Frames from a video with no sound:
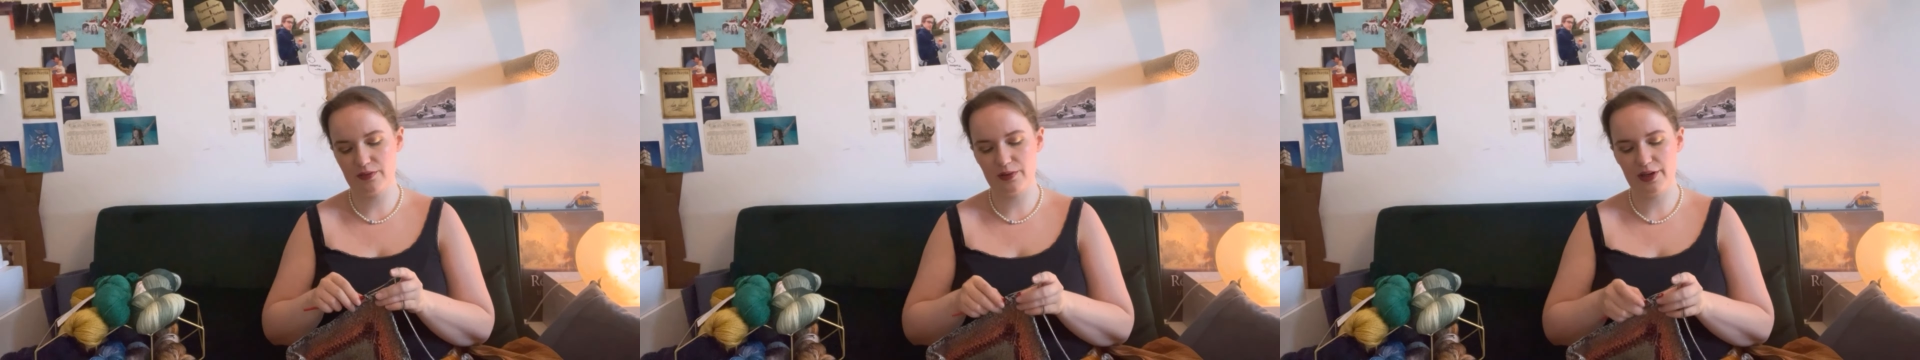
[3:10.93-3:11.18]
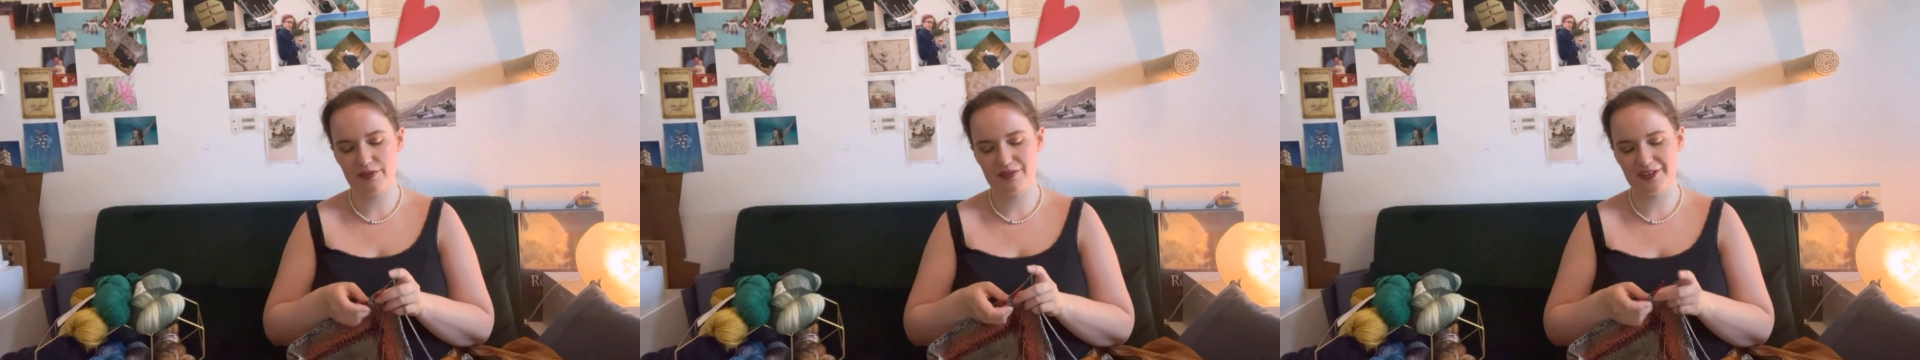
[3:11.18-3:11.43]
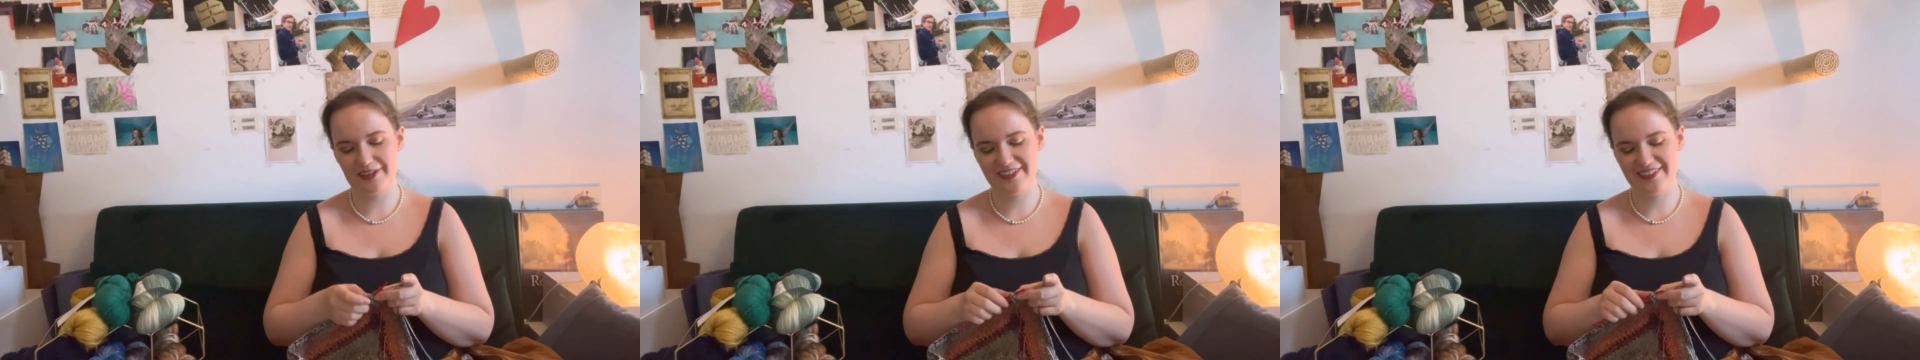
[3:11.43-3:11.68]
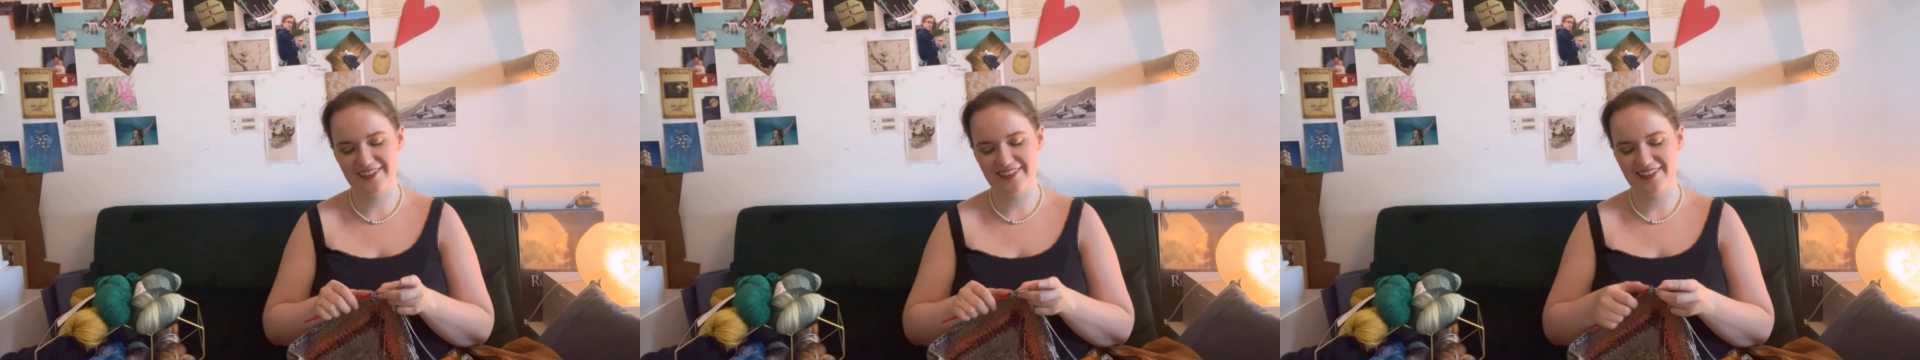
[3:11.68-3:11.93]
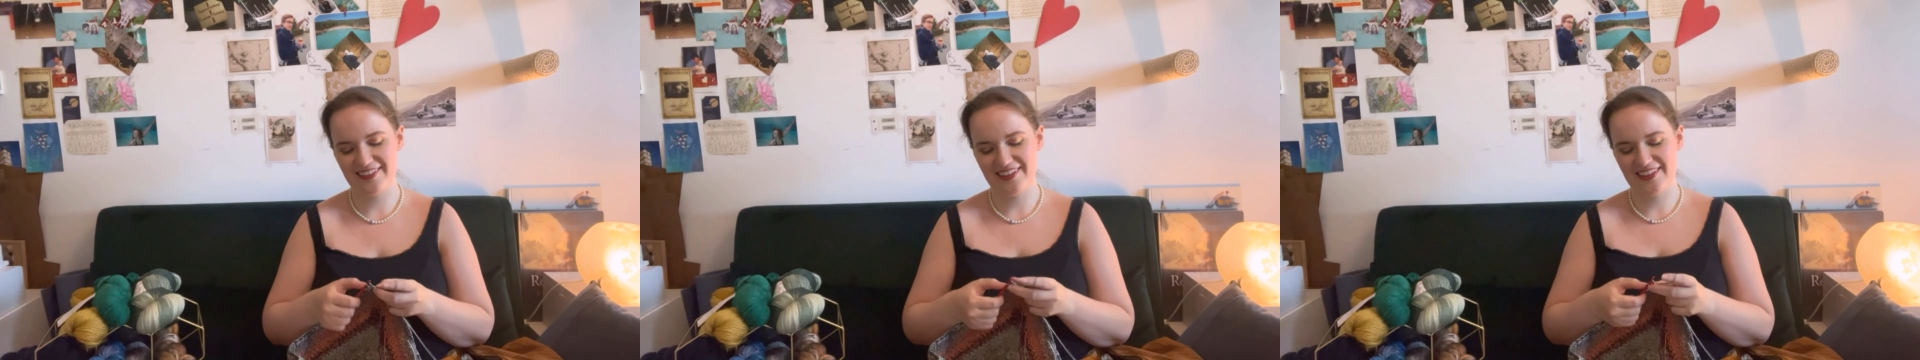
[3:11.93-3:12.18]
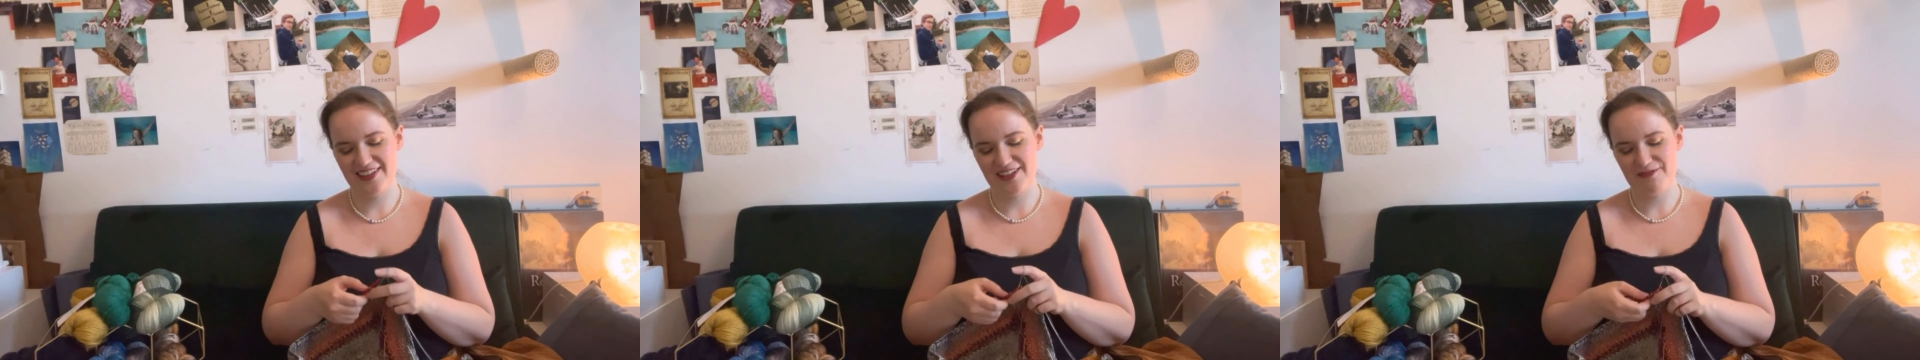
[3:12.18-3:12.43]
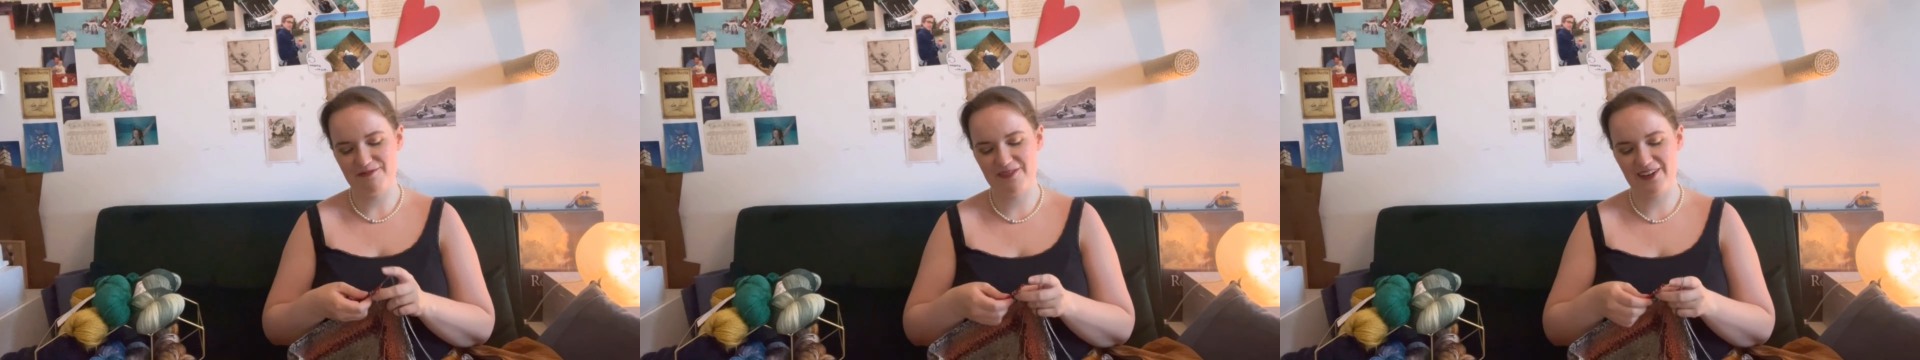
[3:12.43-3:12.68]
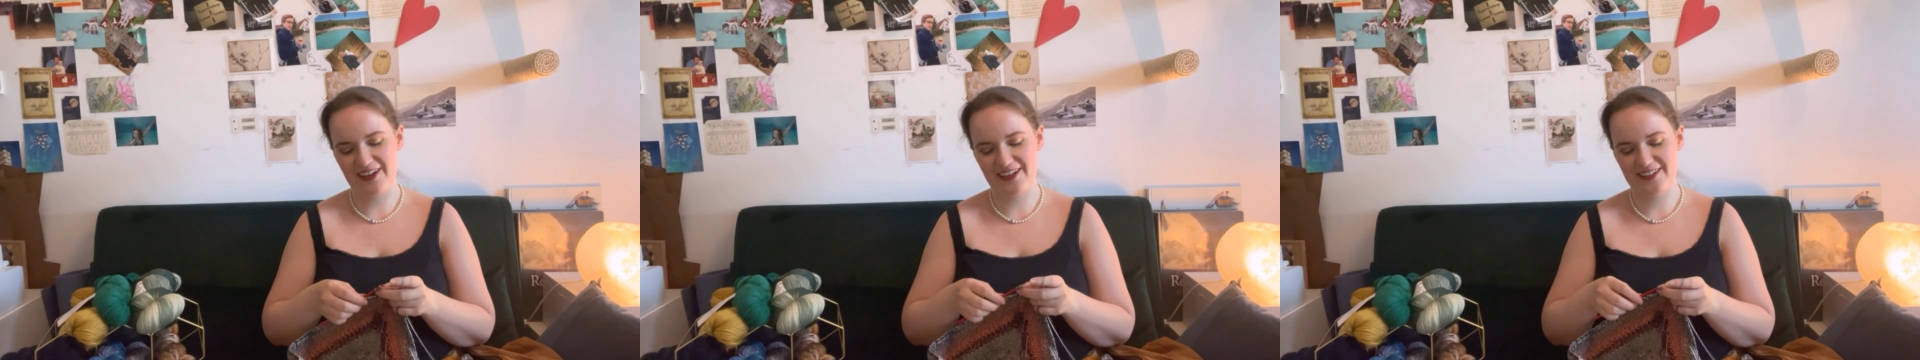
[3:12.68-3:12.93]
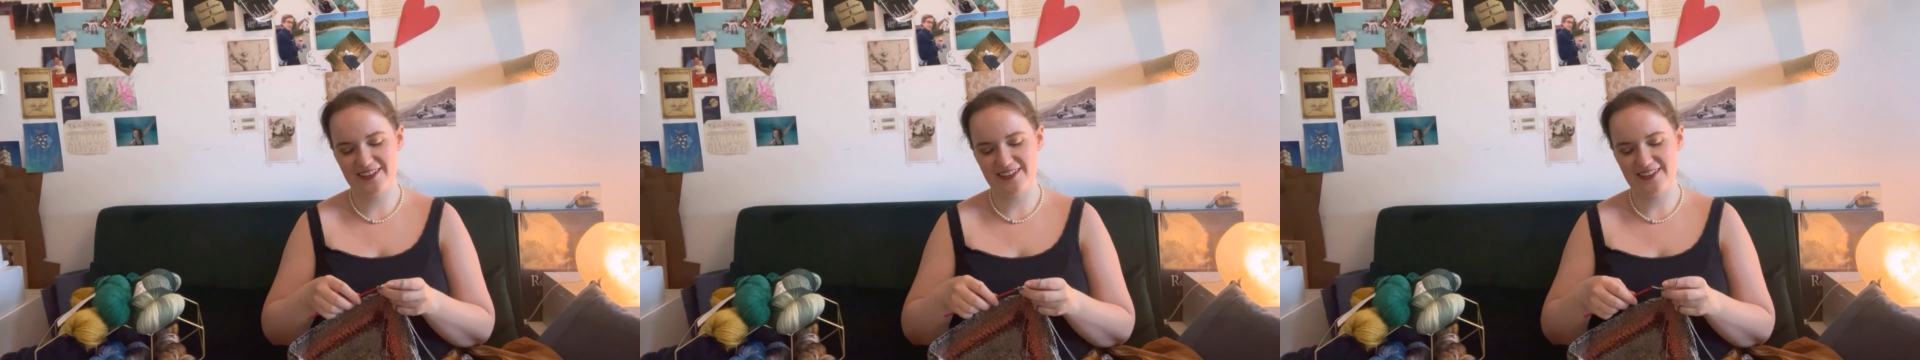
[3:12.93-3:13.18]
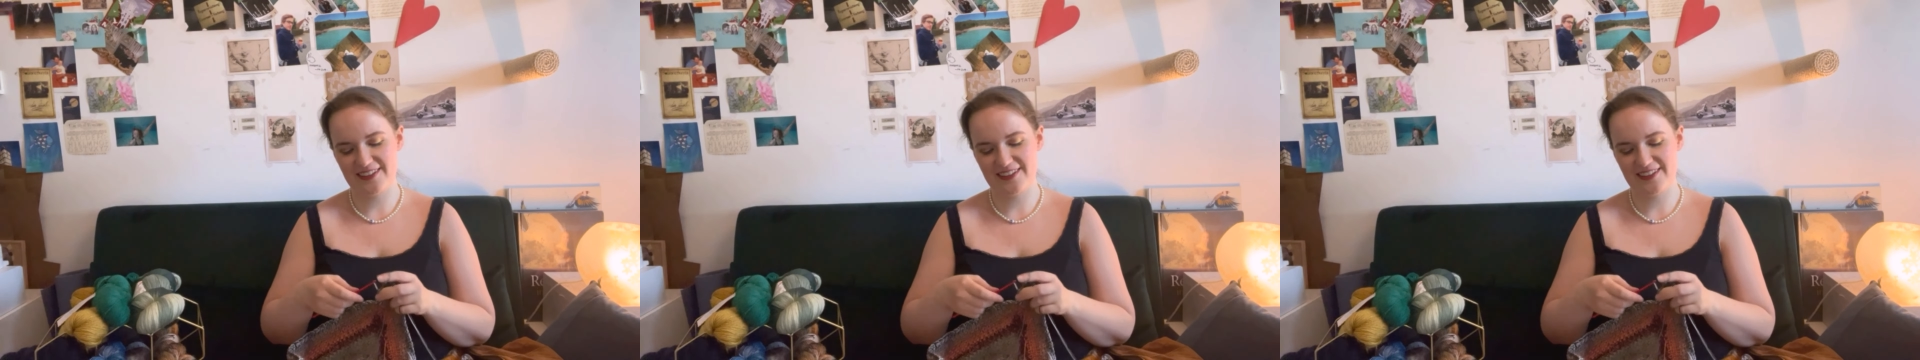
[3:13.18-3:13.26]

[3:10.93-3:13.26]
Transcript: forever, but